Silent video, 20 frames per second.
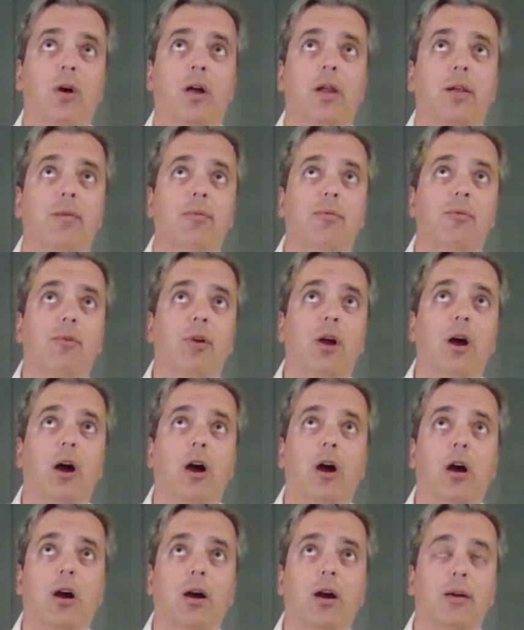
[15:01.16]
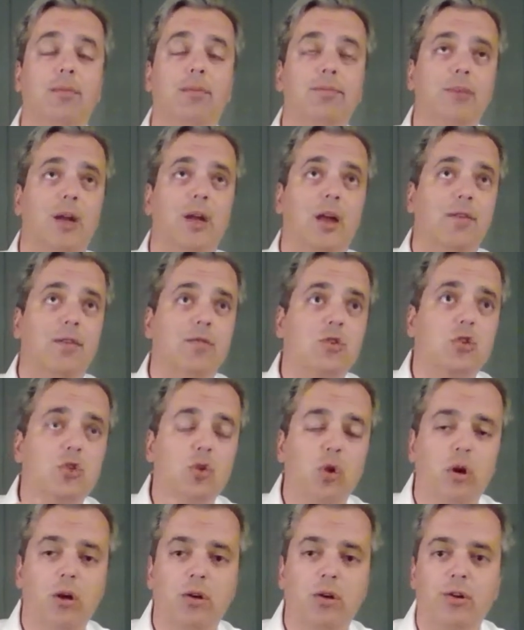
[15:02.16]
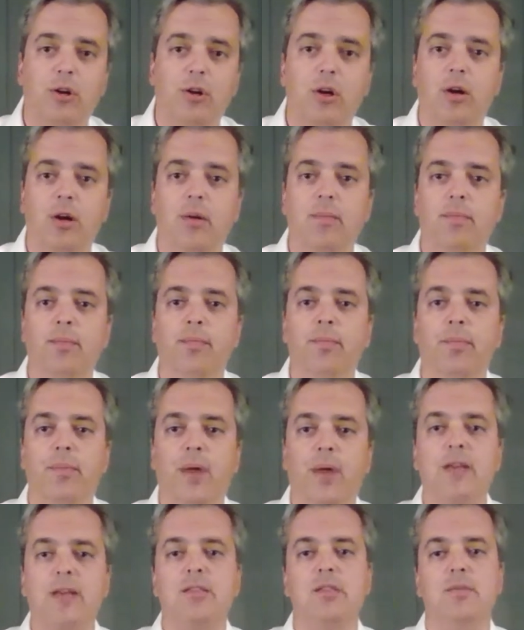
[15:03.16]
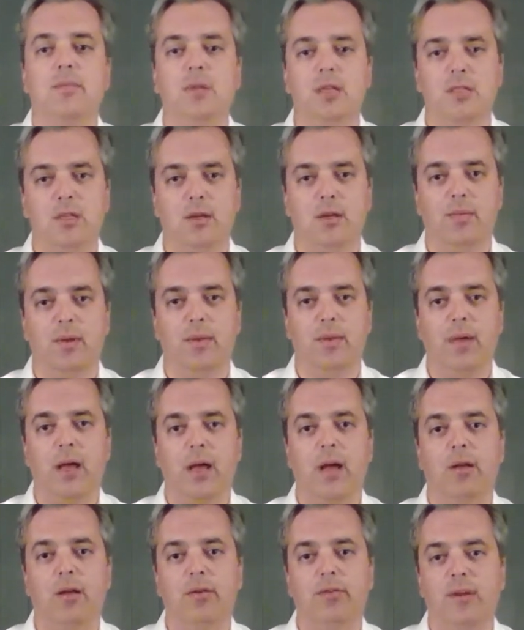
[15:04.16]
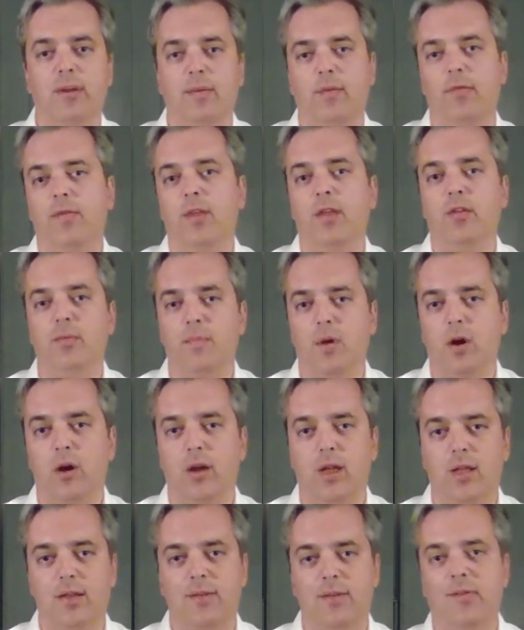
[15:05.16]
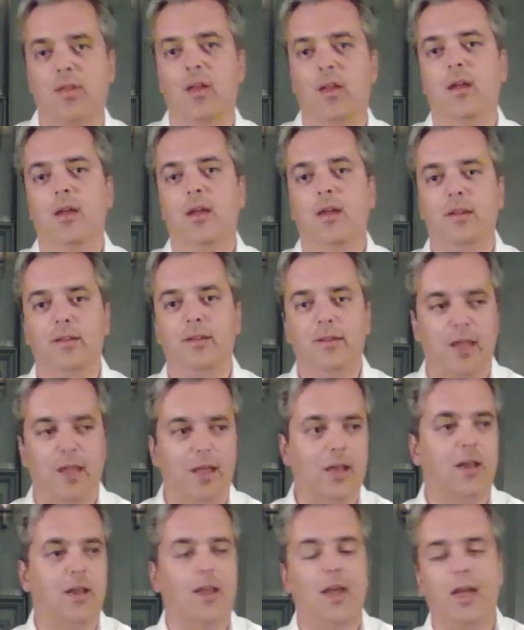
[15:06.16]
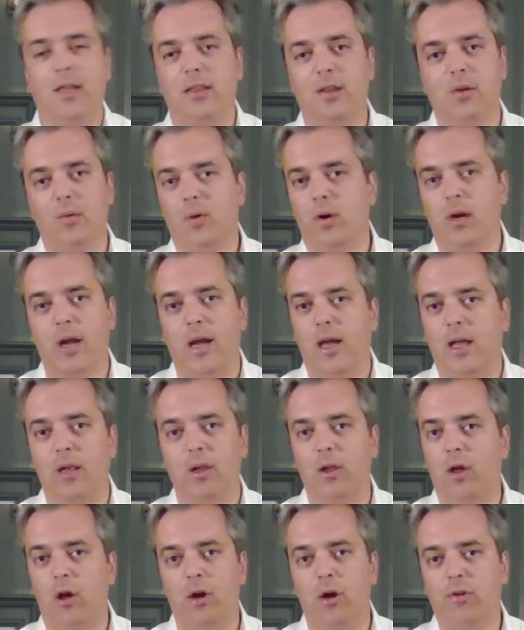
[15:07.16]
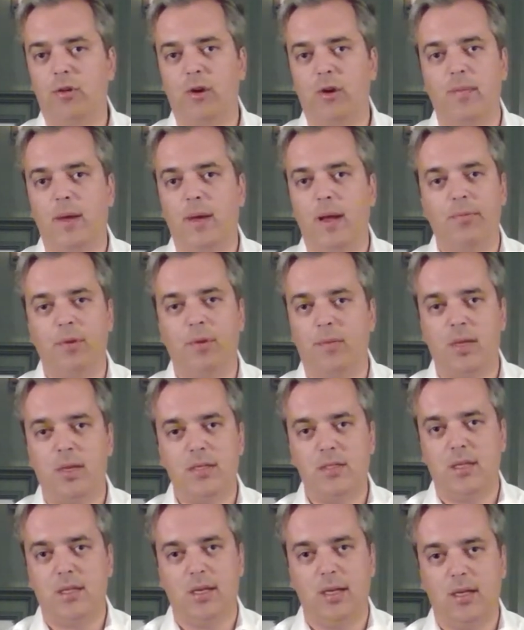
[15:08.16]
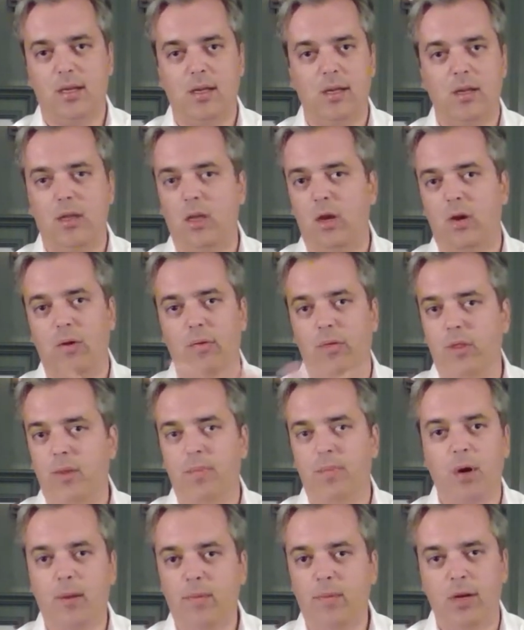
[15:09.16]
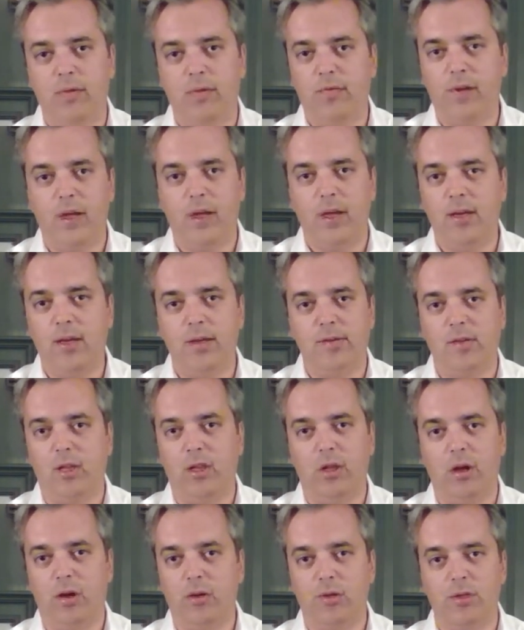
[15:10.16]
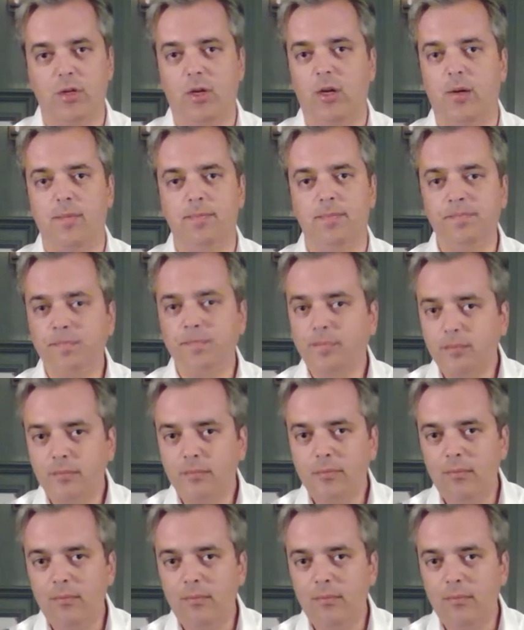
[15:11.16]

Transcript: want our kind of short-term pessimism about some of these markets to indicate that we're not long-term optimistic. You know, the permanent fund is a long-term